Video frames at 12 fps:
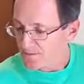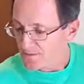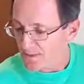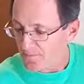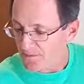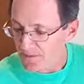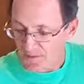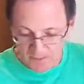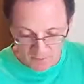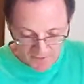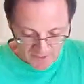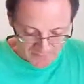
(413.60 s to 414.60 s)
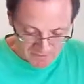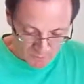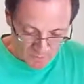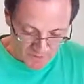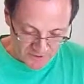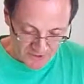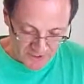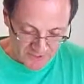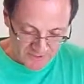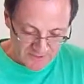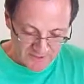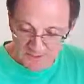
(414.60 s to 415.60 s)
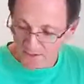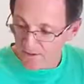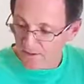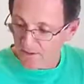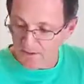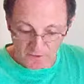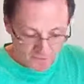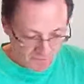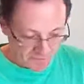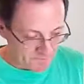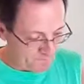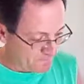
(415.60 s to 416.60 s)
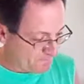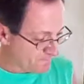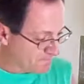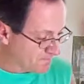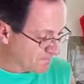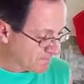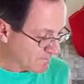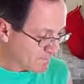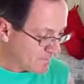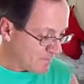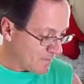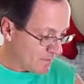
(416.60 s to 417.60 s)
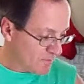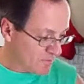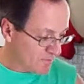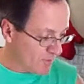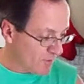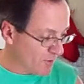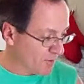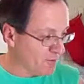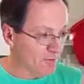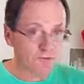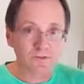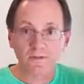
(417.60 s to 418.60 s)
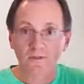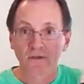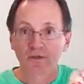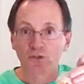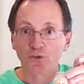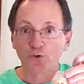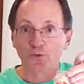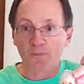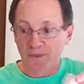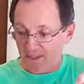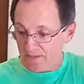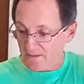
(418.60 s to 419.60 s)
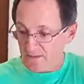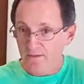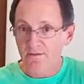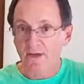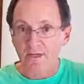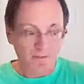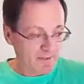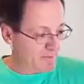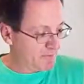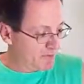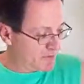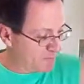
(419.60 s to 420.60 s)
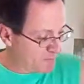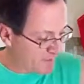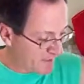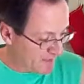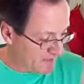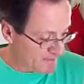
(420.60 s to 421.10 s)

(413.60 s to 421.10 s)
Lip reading: Same thing here, I want to have smaller chunks. Yeah, you can fork if you use toothpicks, right? Pick them up with a toothpick,